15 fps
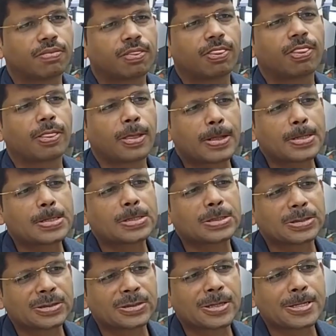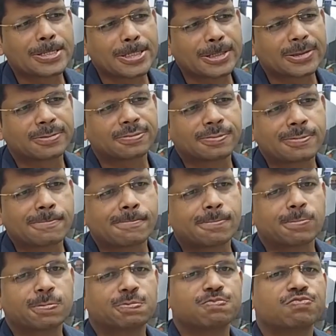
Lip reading: Do you see any apprehensions in